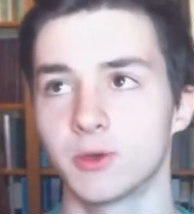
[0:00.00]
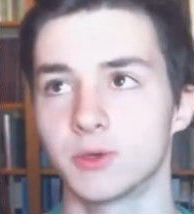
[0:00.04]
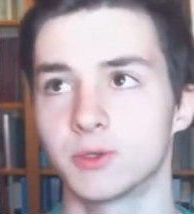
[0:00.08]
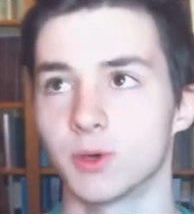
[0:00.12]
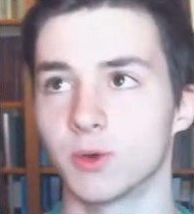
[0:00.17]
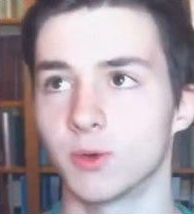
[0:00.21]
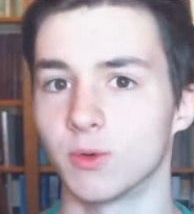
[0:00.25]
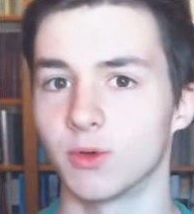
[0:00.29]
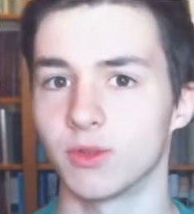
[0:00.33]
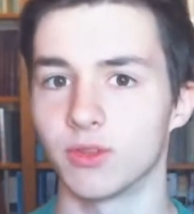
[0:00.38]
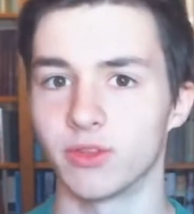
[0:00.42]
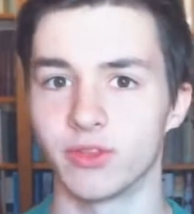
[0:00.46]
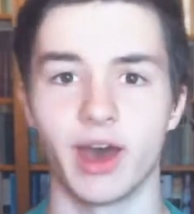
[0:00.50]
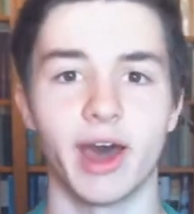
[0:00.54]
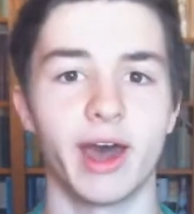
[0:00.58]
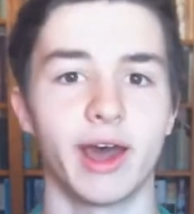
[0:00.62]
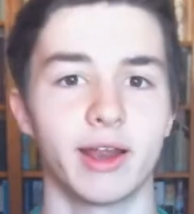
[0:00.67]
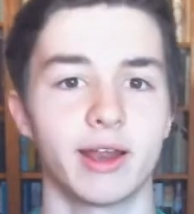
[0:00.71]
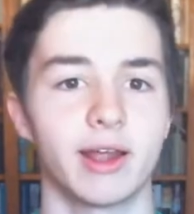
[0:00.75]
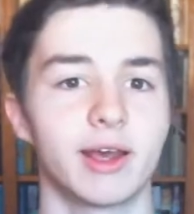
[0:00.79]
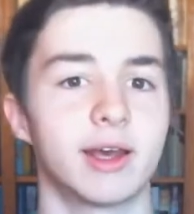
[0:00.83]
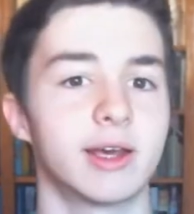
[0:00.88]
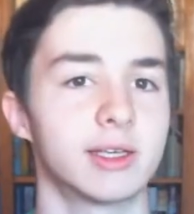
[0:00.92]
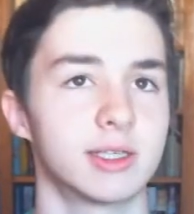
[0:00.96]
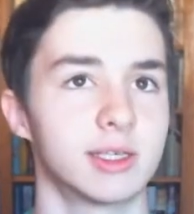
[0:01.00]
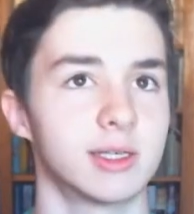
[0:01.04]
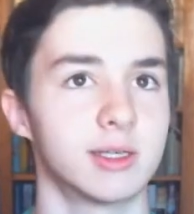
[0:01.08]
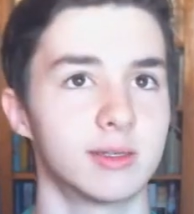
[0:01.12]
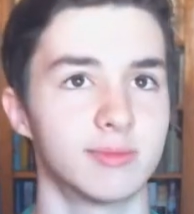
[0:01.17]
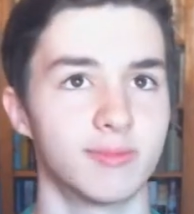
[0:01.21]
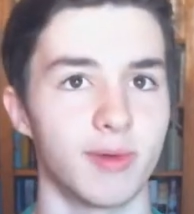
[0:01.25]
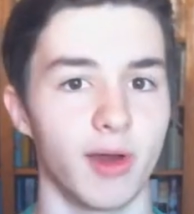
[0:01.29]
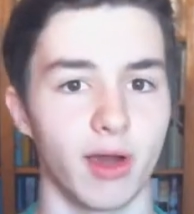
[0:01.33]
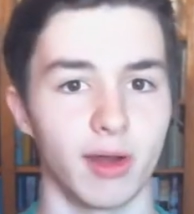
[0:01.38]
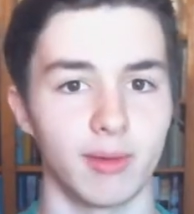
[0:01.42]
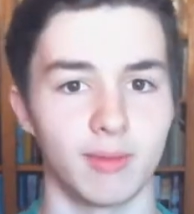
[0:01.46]
So that has
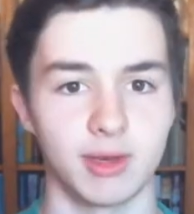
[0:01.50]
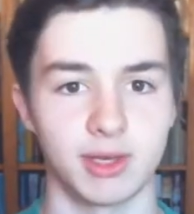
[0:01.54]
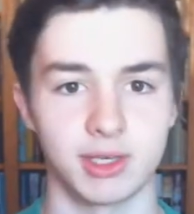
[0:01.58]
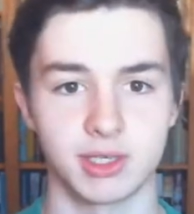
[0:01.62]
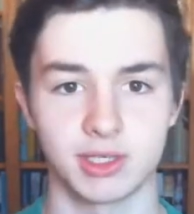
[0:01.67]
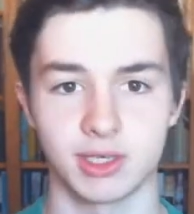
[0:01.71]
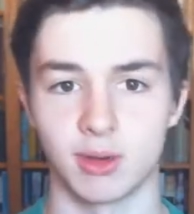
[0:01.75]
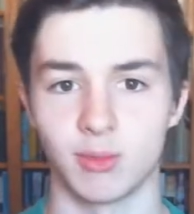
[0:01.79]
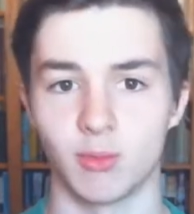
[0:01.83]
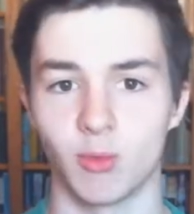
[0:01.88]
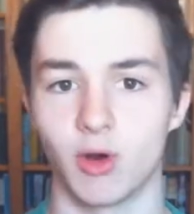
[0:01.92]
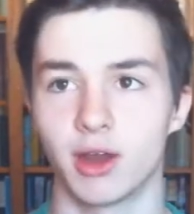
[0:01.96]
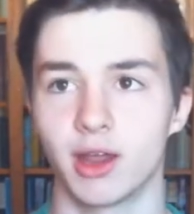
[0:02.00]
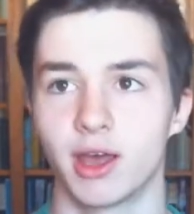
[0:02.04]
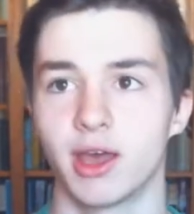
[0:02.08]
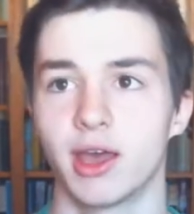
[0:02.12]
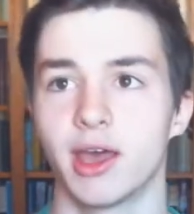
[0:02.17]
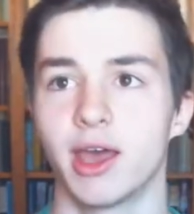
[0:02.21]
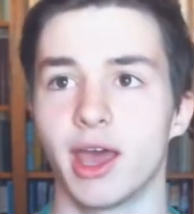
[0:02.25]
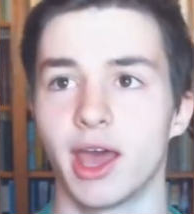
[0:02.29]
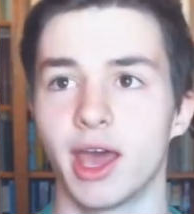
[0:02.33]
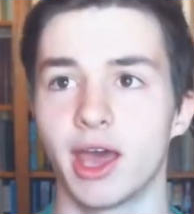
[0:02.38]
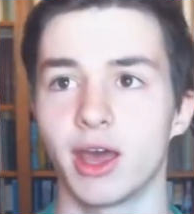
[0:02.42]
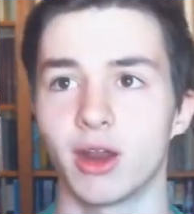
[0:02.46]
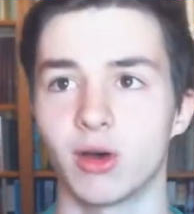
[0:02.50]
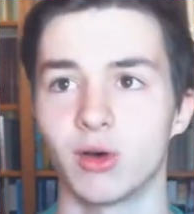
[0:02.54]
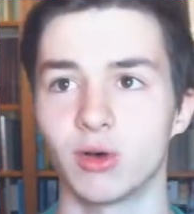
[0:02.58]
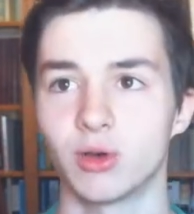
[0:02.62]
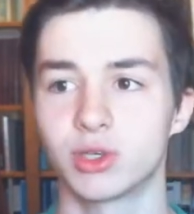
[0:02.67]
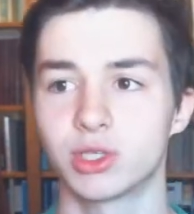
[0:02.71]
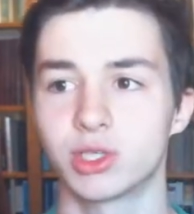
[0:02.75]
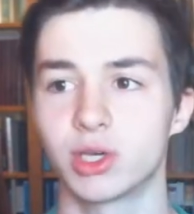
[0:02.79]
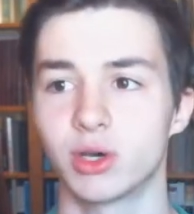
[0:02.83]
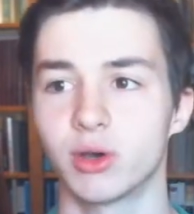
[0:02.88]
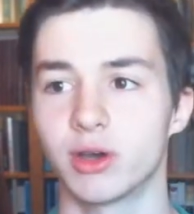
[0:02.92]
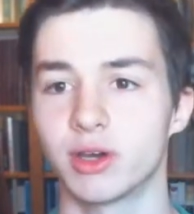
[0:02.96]
inspired me somewhat and
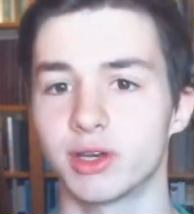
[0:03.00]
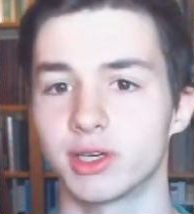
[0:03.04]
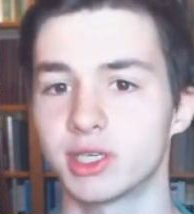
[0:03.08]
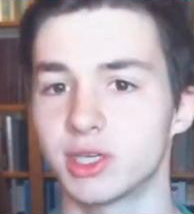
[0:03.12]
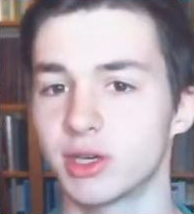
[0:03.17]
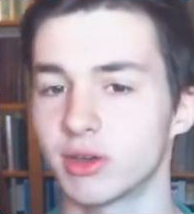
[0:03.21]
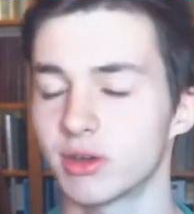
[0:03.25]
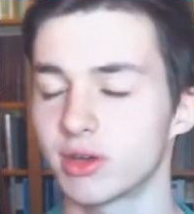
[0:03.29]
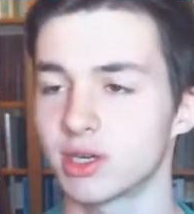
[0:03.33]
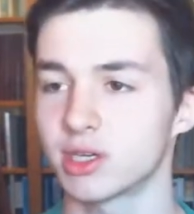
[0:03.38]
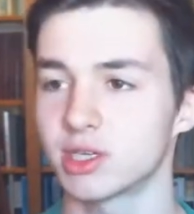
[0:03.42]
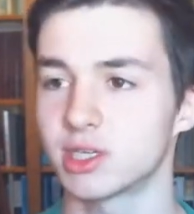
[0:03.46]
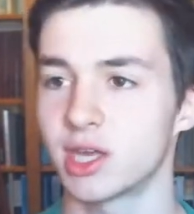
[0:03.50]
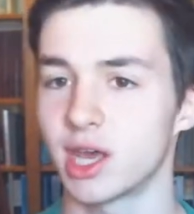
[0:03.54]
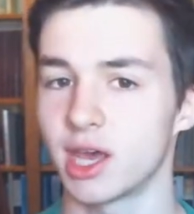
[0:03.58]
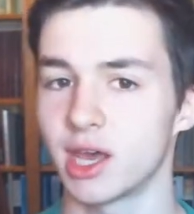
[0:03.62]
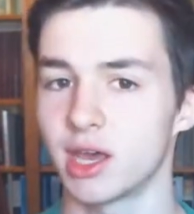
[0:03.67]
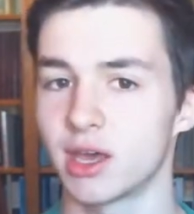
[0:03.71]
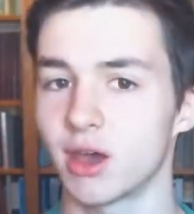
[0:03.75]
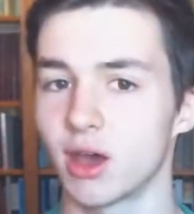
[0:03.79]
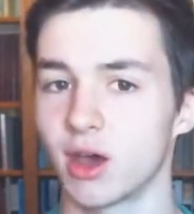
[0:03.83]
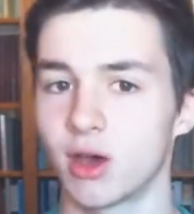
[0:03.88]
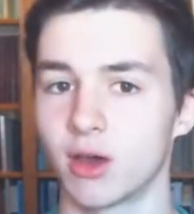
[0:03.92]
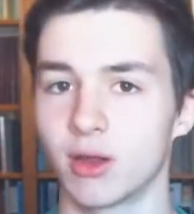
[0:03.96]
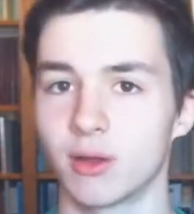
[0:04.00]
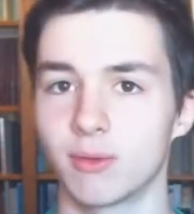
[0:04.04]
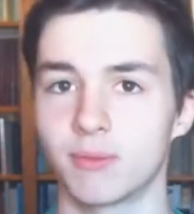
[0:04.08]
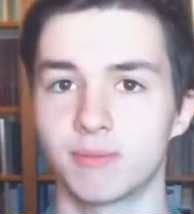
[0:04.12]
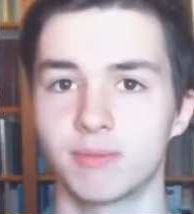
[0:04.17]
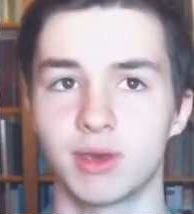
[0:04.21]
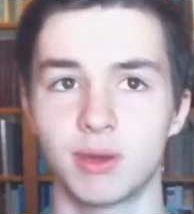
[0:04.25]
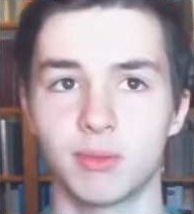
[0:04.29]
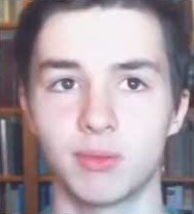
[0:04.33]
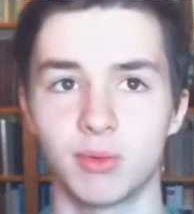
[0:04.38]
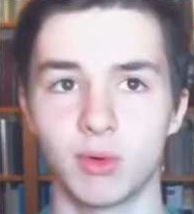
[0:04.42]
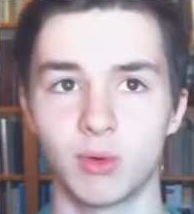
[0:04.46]
also a serious take
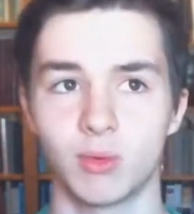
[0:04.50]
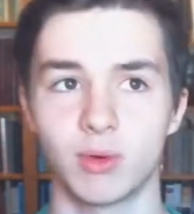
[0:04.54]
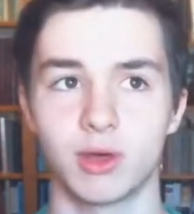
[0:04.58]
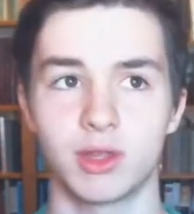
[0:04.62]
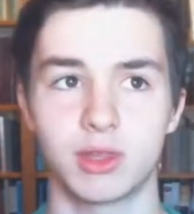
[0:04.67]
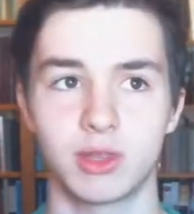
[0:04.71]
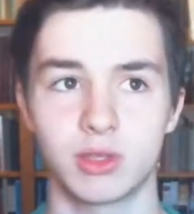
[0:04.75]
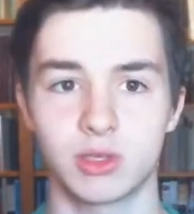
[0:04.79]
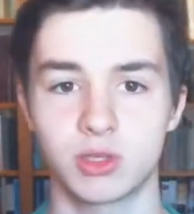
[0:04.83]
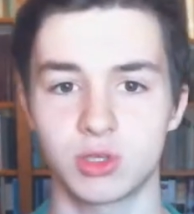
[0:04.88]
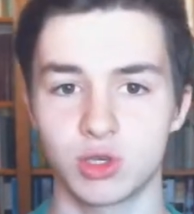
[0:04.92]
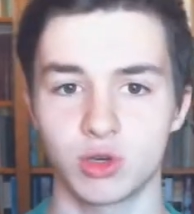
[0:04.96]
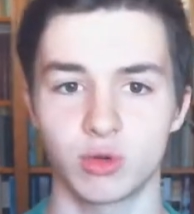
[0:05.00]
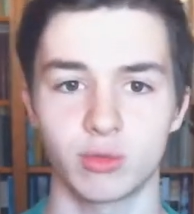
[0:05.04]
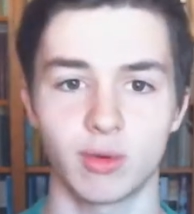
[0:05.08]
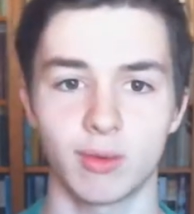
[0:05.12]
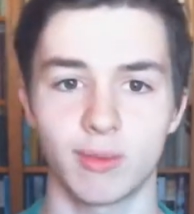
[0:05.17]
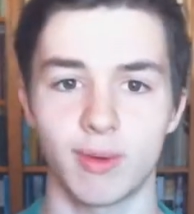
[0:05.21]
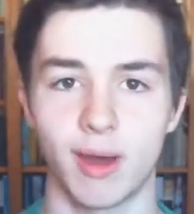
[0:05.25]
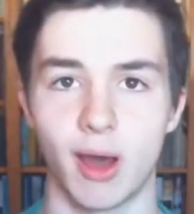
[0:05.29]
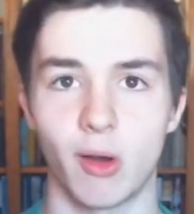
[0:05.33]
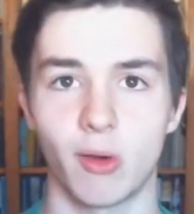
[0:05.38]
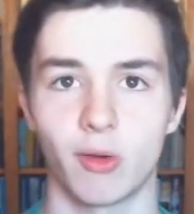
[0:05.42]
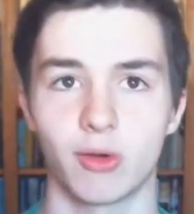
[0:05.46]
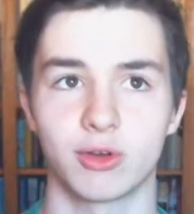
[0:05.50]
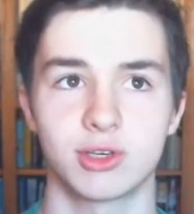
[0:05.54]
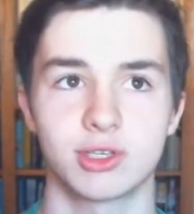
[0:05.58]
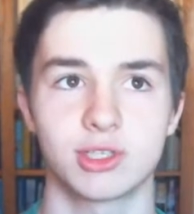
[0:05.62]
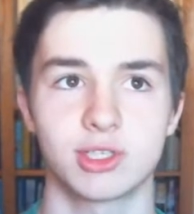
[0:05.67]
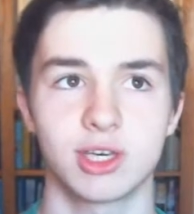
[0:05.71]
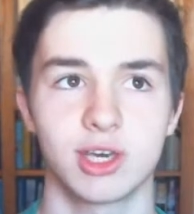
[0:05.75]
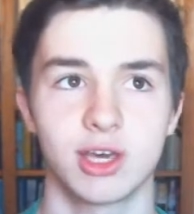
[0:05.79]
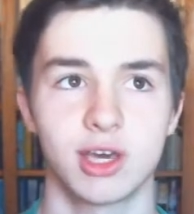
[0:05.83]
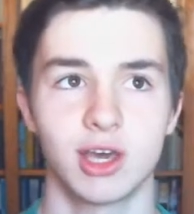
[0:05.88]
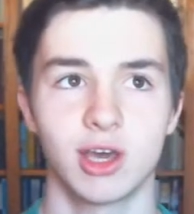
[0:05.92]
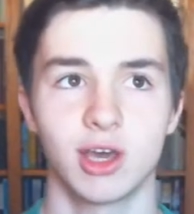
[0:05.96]
on people with
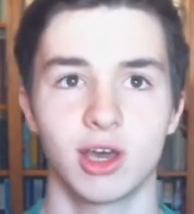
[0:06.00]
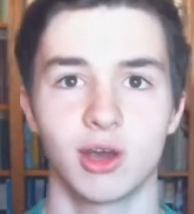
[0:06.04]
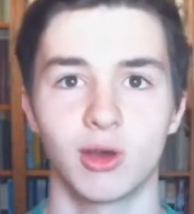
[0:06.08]
superpowers,